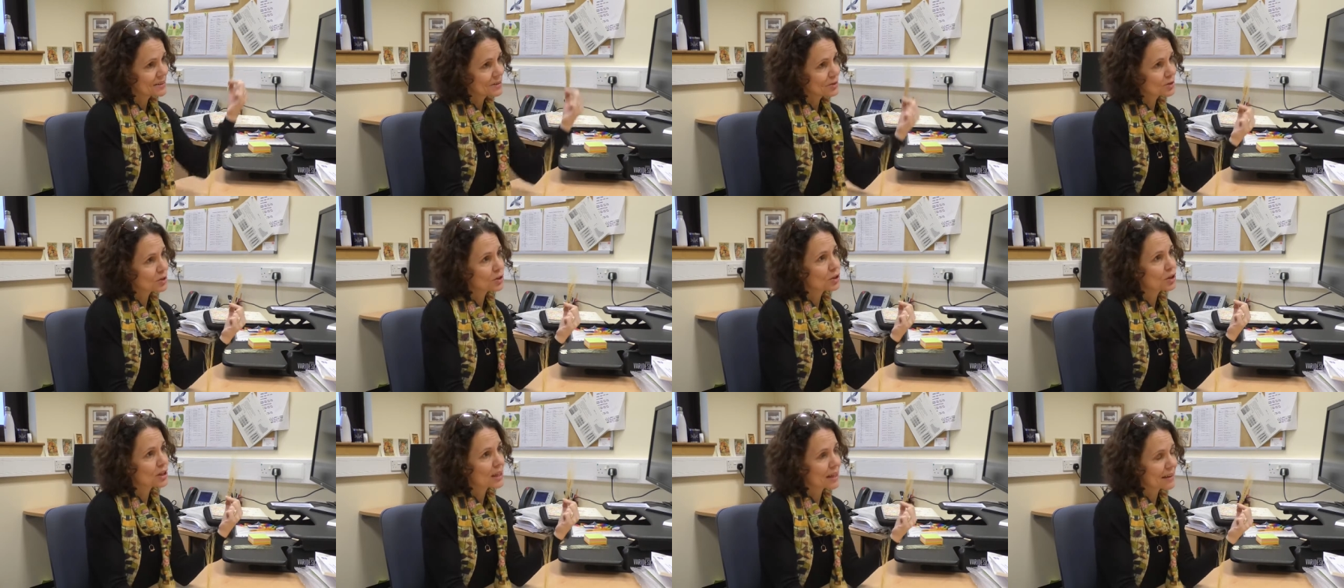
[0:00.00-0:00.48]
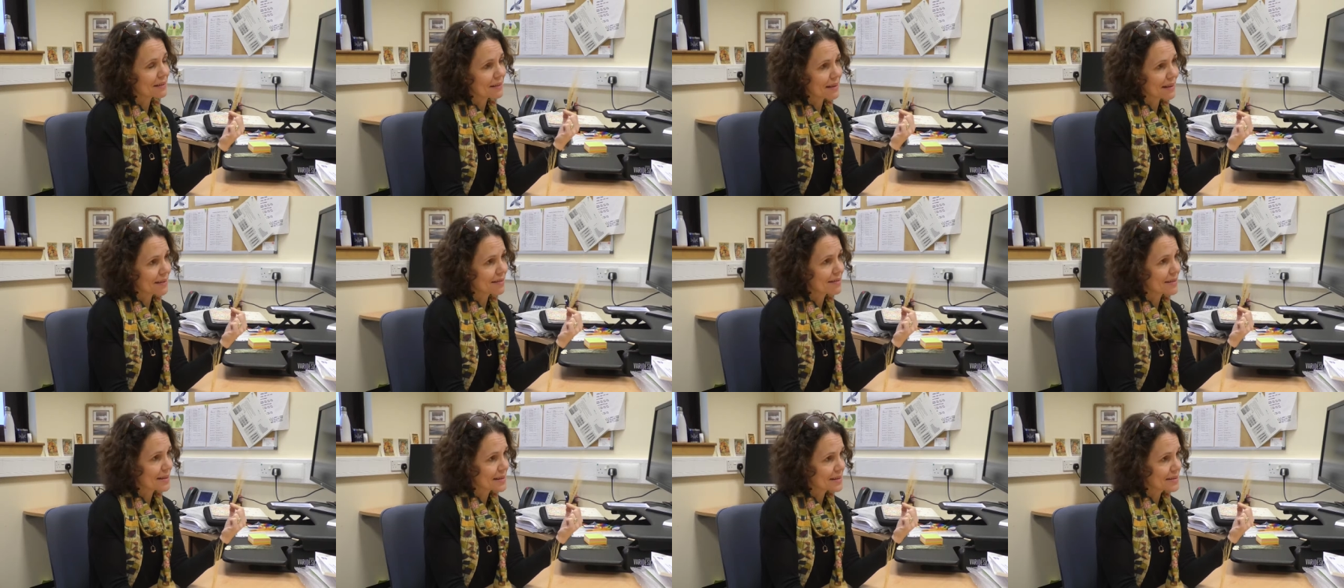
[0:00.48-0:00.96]
to looking
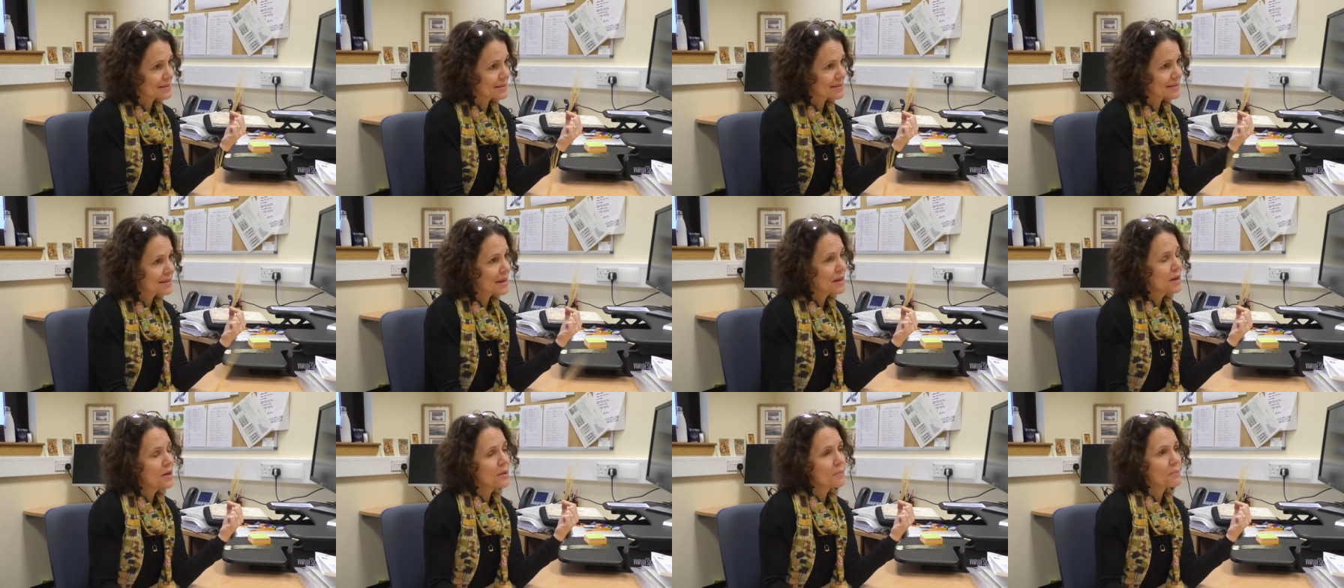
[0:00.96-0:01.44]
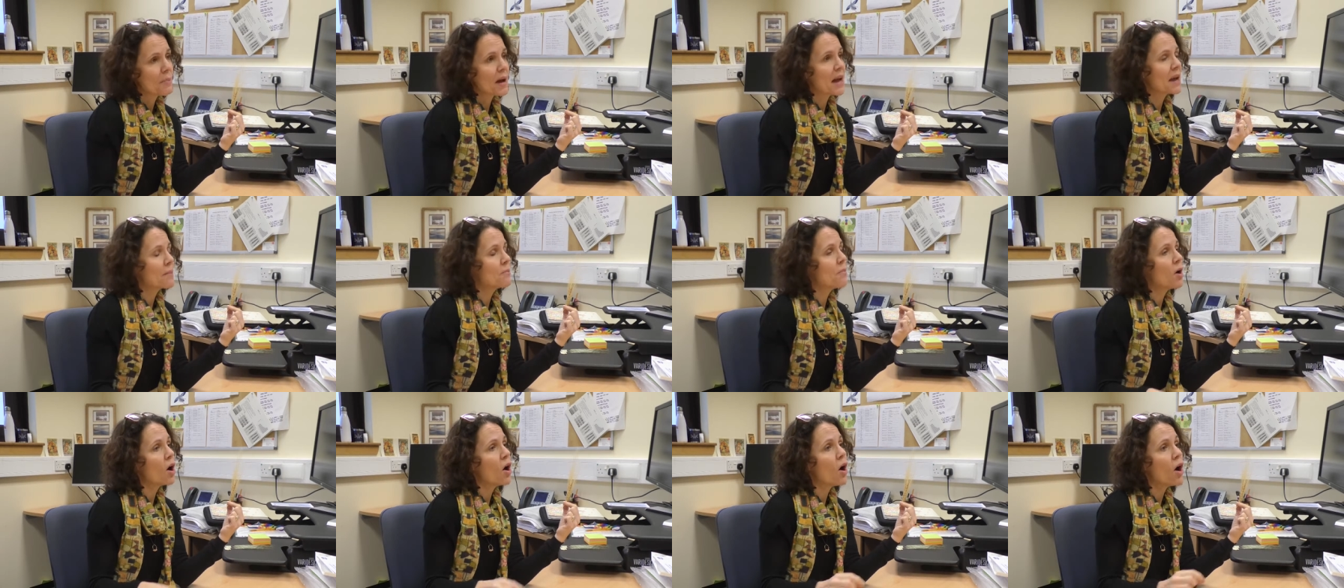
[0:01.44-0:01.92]
like this
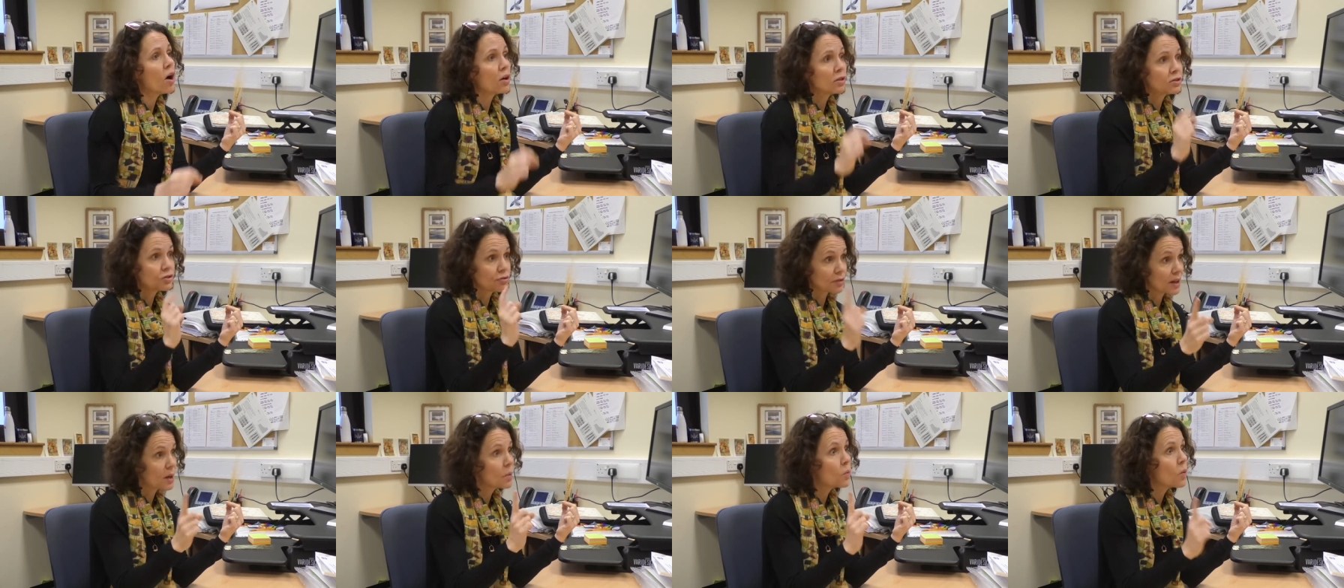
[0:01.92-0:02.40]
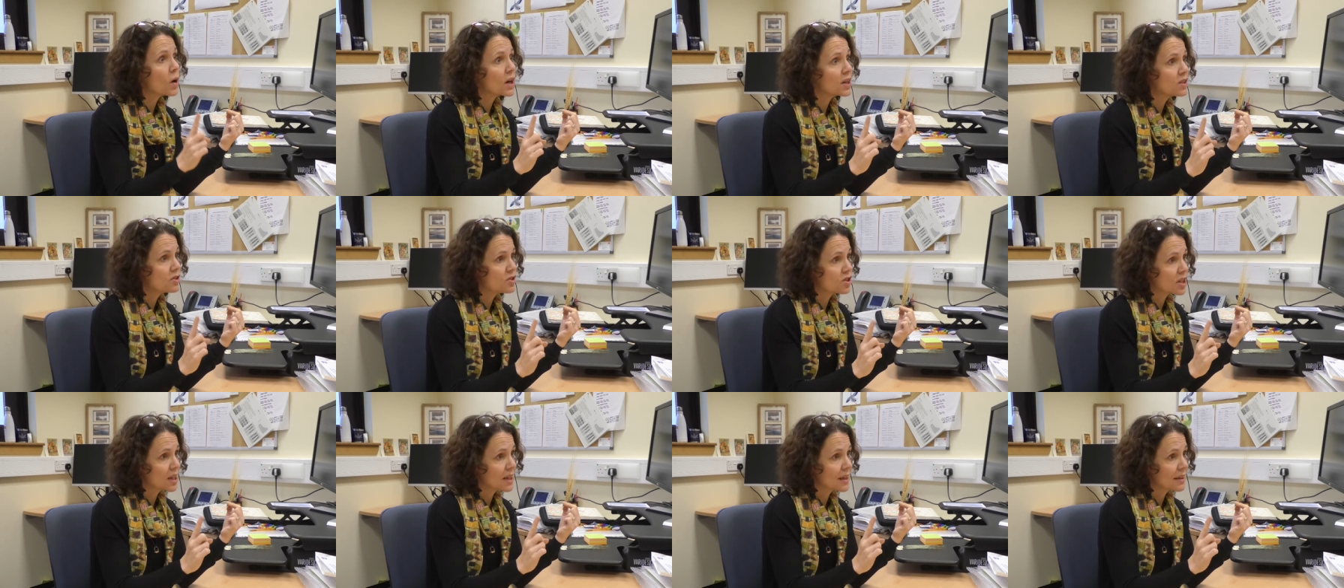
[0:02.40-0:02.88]
by altering
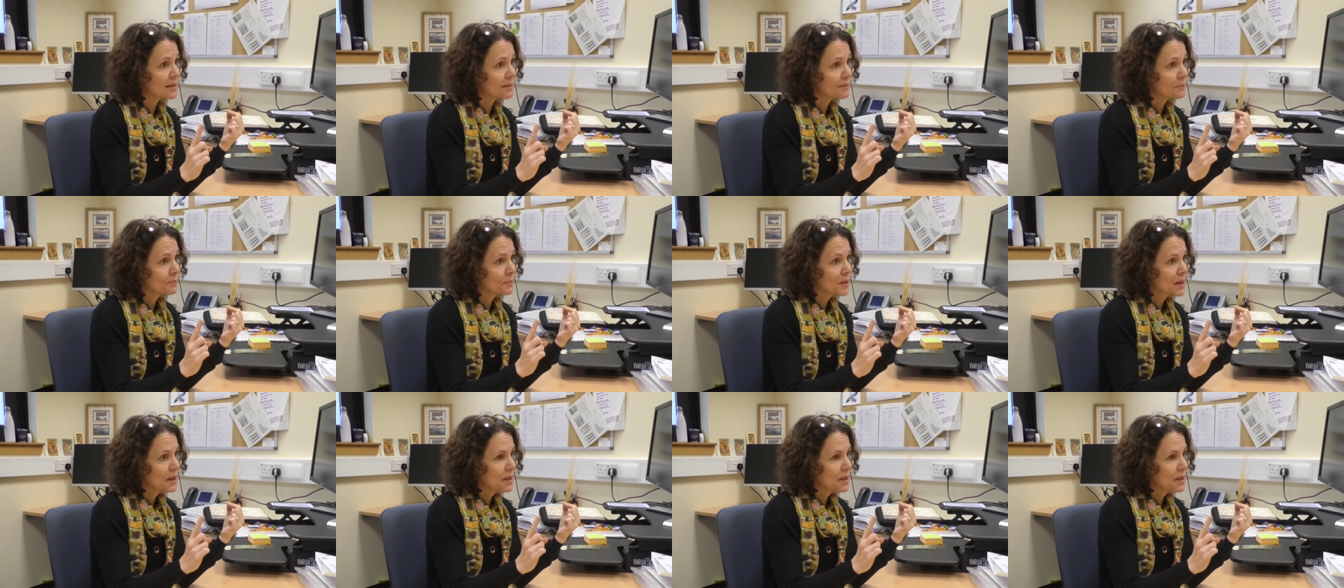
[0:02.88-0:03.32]
1 gene.